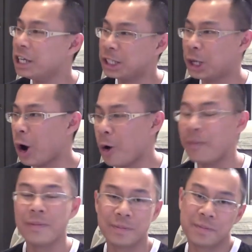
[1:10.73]

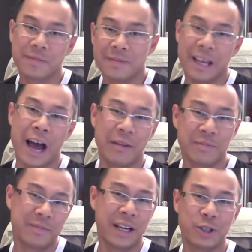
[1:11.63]
So yeah,
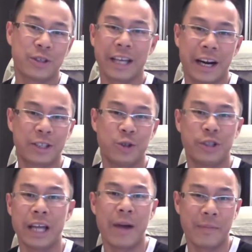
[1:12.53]
I took that extra
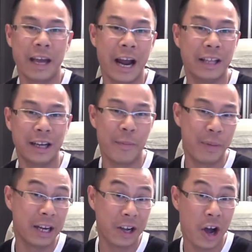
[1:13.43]
step and I ended up
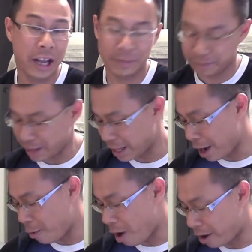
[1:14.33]
bidding on it and
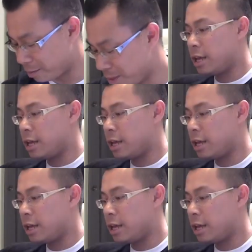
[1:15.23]
then I won.